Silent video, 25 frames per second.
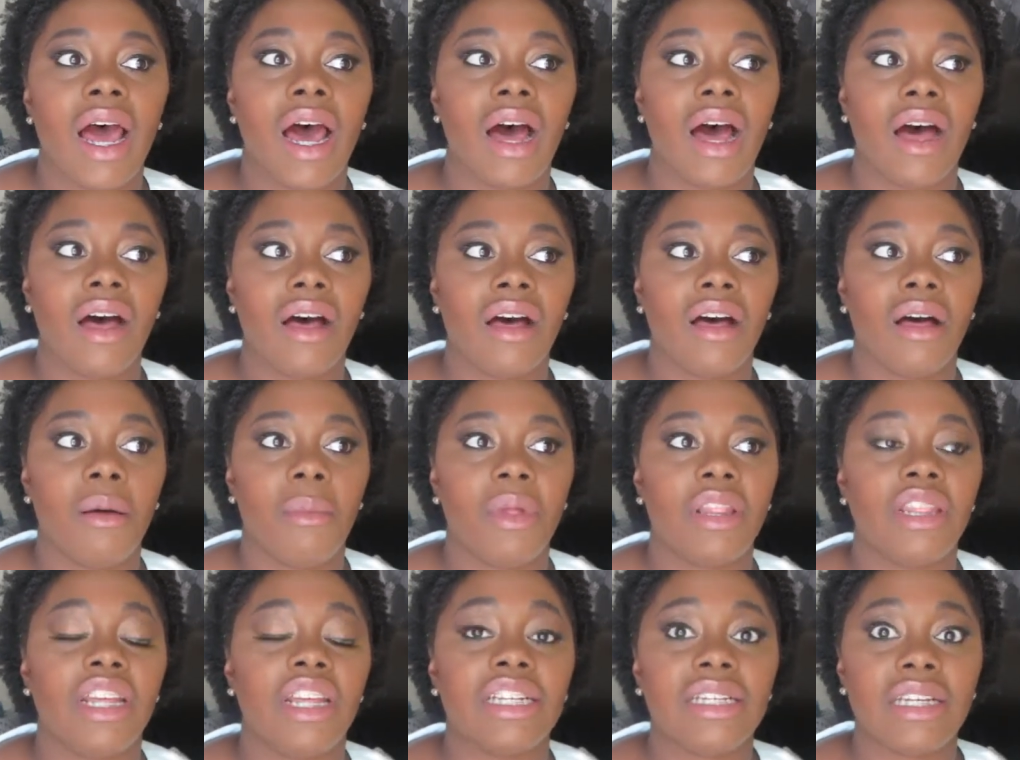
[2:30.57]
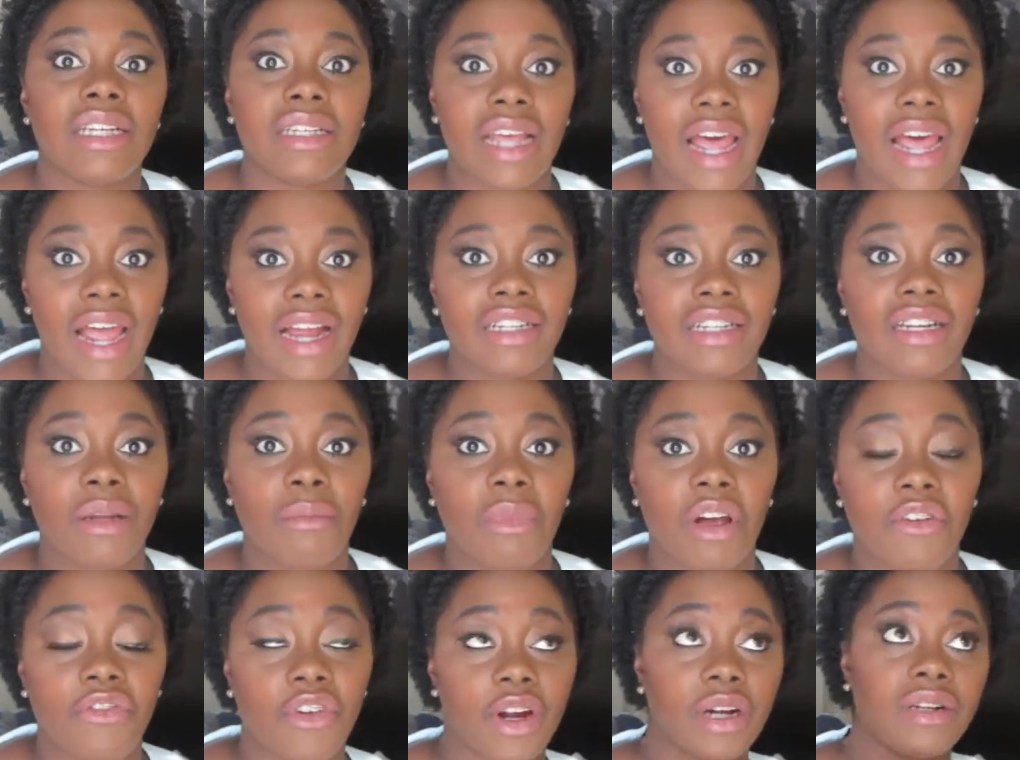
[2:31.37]
Um, this is actually
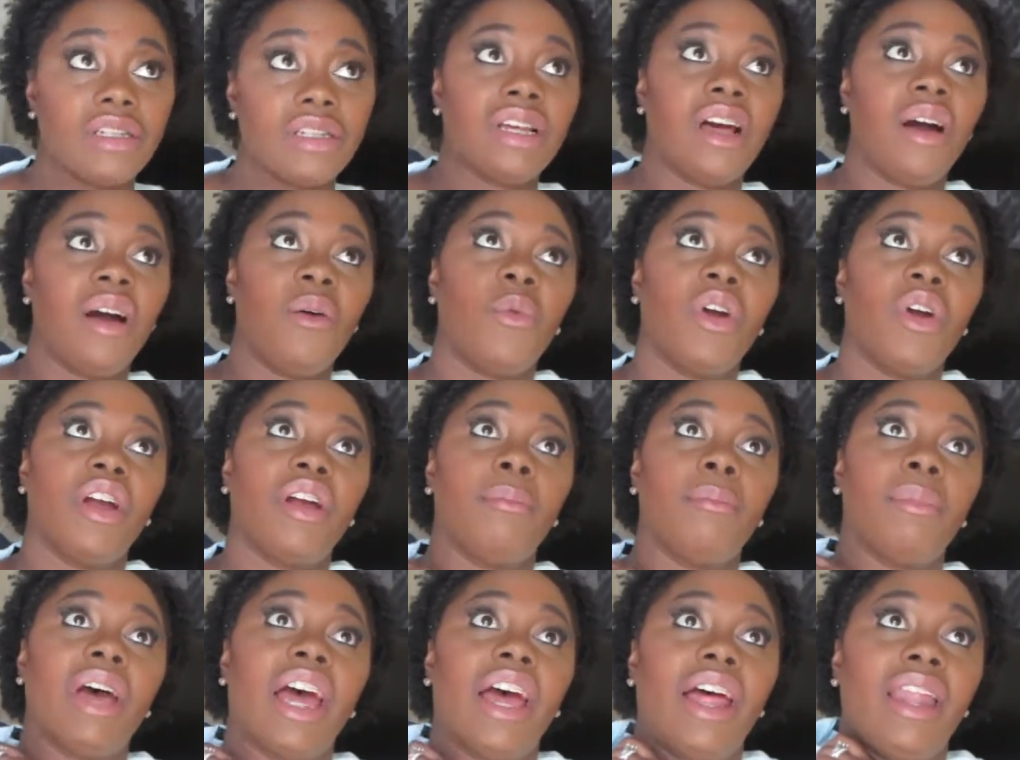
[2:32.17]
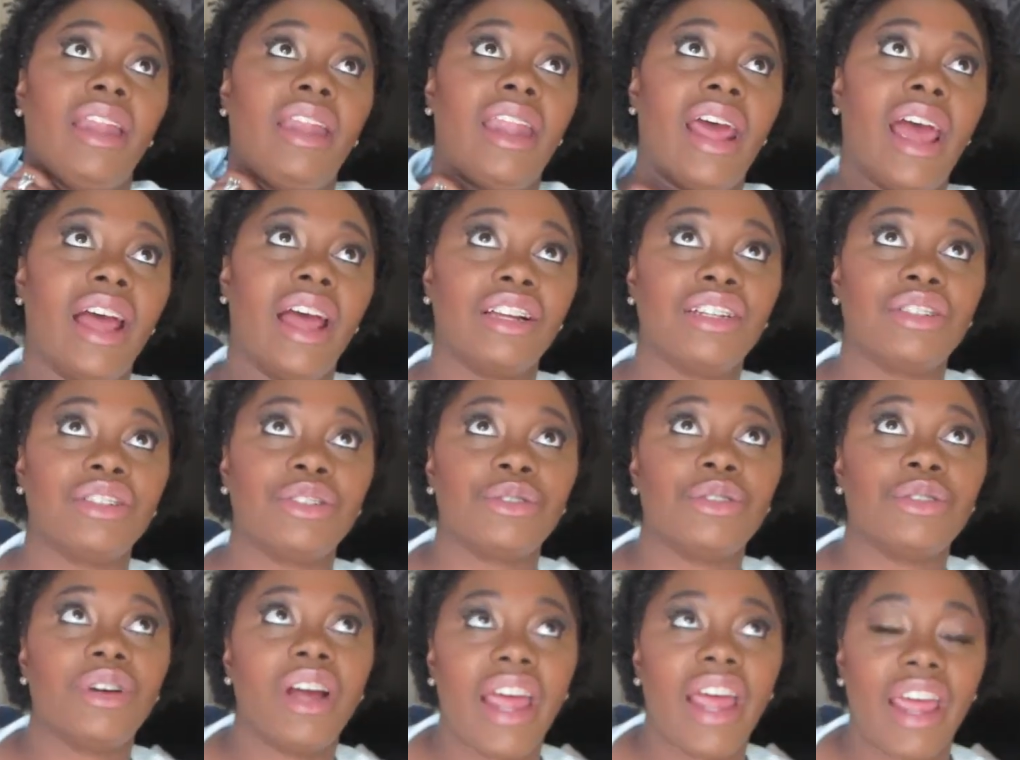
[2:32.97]
my first time wearing my
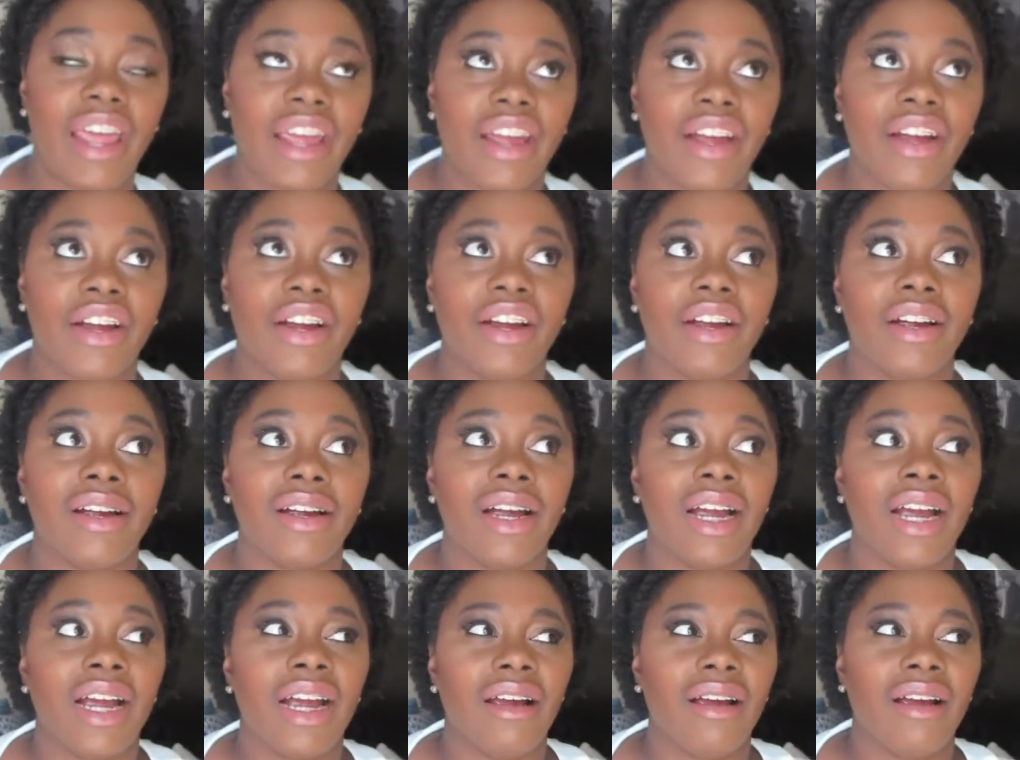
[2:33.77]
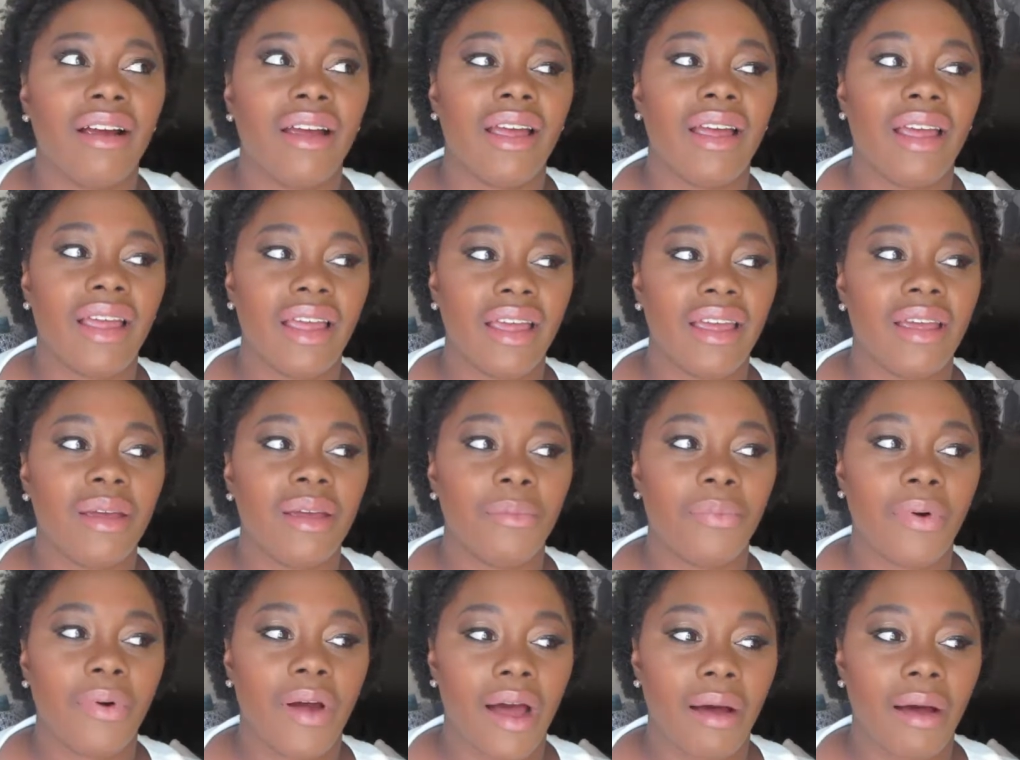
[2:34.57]
natural hair in
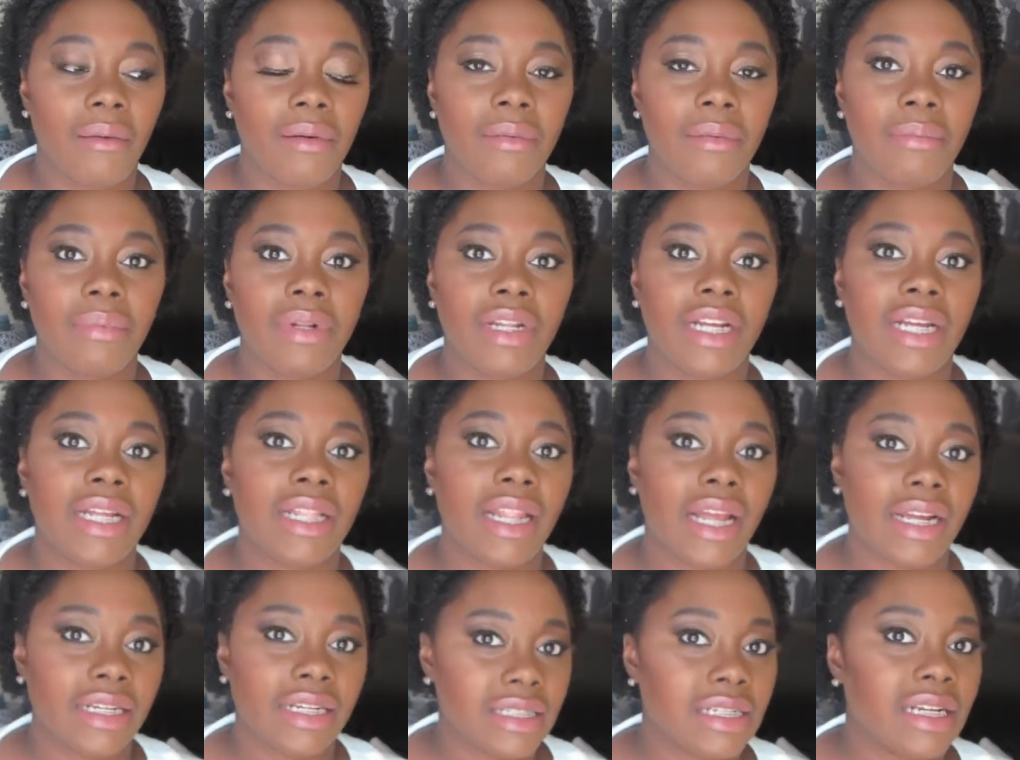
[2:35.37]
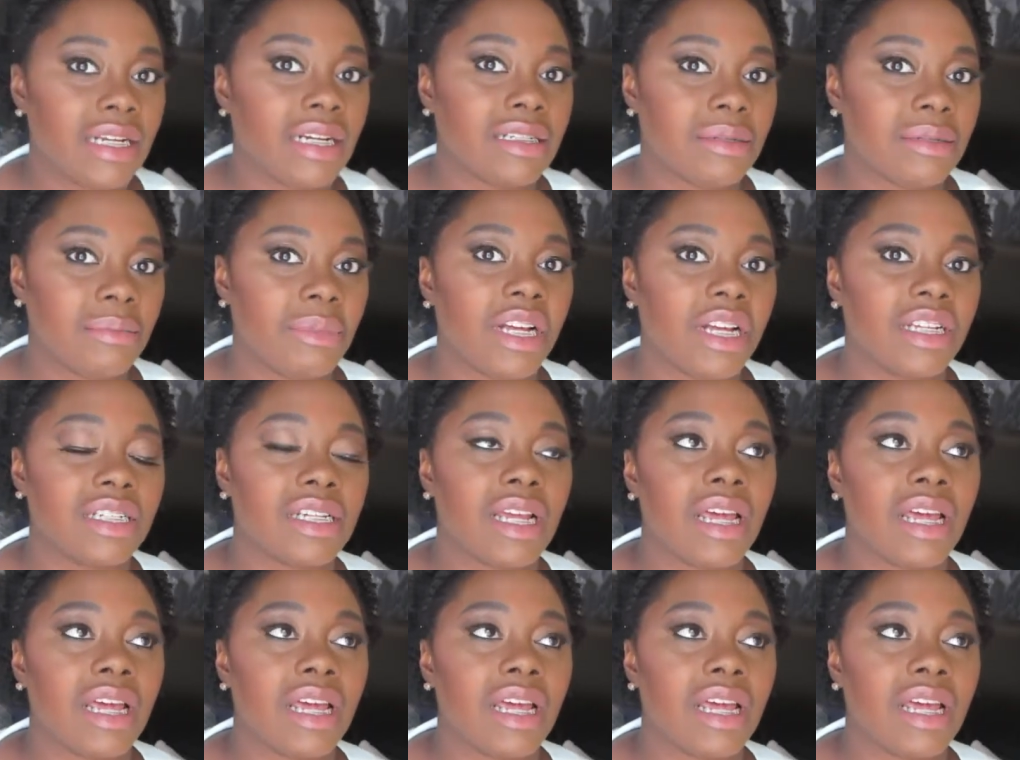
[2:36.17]
probably like six months.